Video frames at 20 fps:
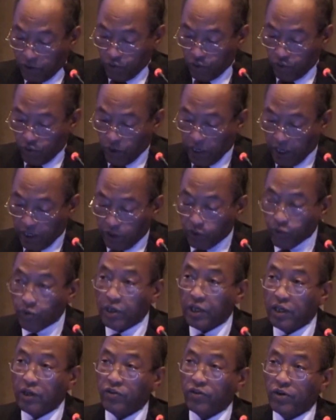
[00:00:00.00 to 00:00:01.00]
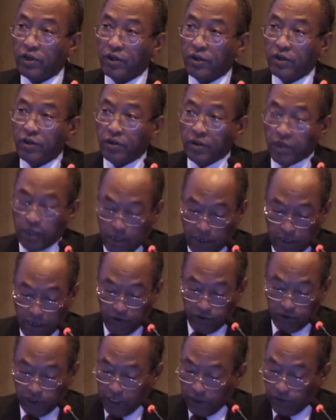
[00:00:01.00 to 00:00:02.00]
to higher education
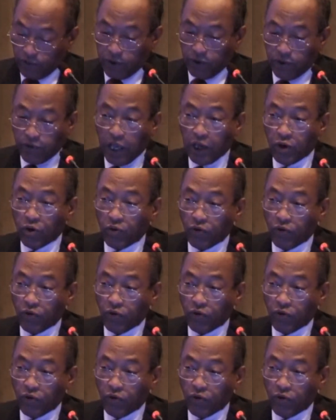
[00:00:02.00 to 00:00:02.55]
and significant. Thank you